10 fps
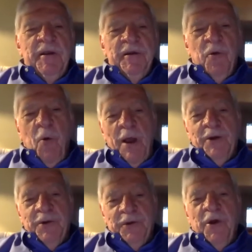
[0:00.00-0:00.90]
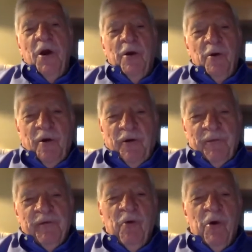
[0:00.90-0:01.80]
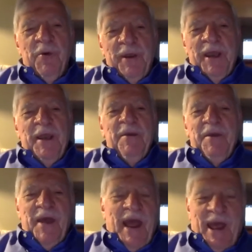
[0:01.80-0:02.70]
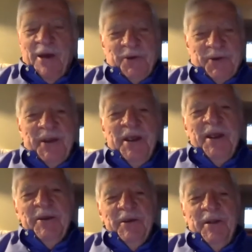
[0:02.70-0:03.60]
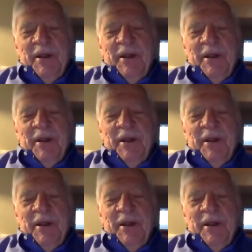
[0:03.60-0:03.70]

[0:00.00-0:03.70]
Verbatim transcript: to wash the tar off before we came in the house. So that's